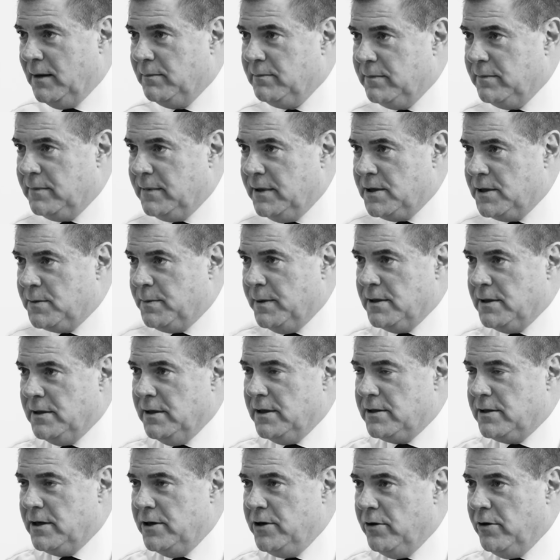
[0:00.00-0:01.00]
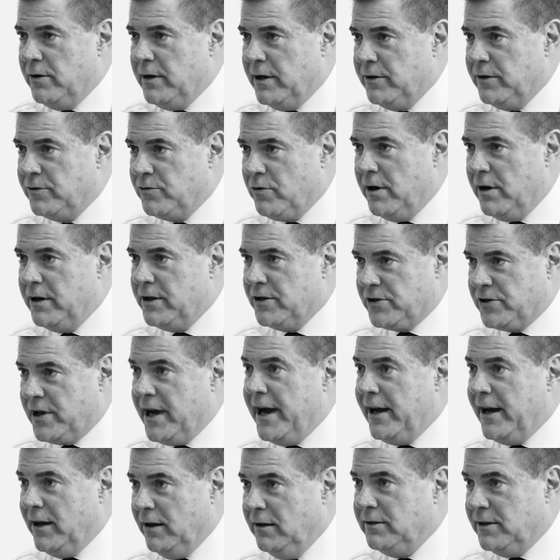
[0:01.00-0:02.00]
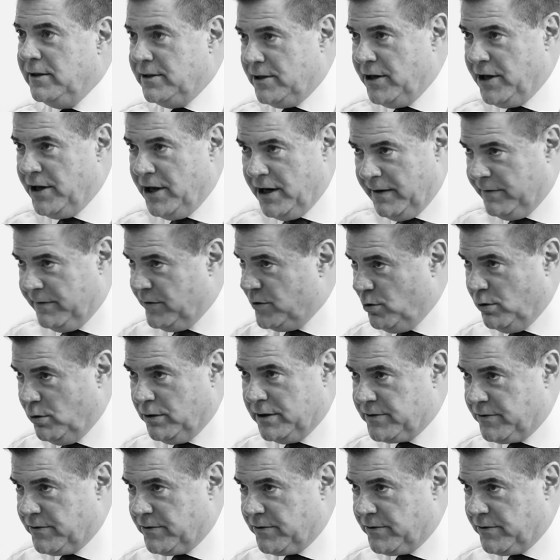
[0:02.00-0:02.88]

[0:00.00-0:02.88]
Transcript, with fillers: up this business and you're going to try to scale it. So you're going to talk